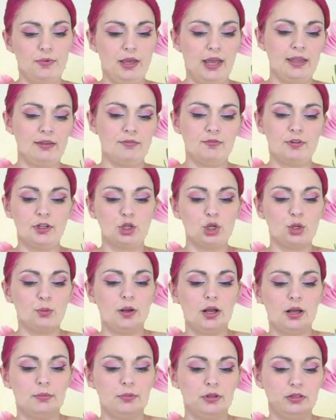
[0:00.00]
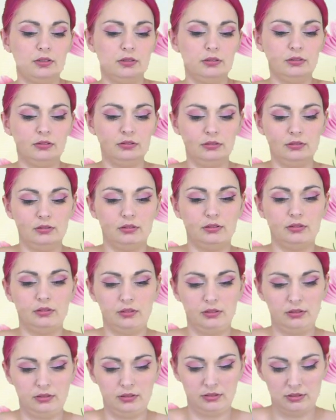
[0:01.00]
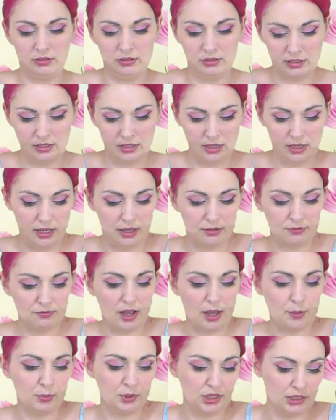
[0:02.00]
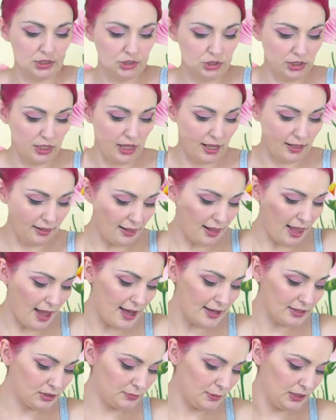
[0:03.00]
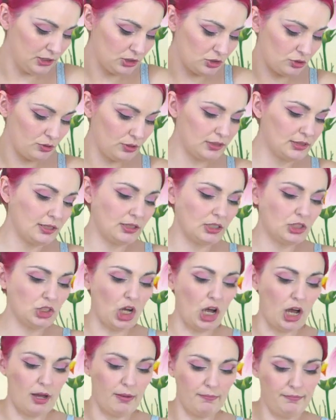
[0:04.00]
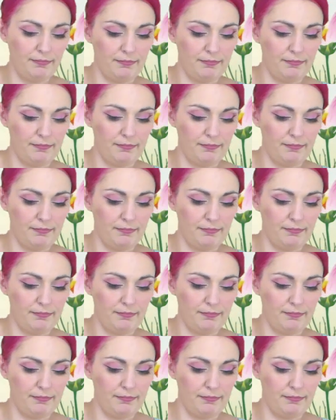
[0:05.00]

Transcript: 8-finger bubble and wrap it into that last pinch twist at the top.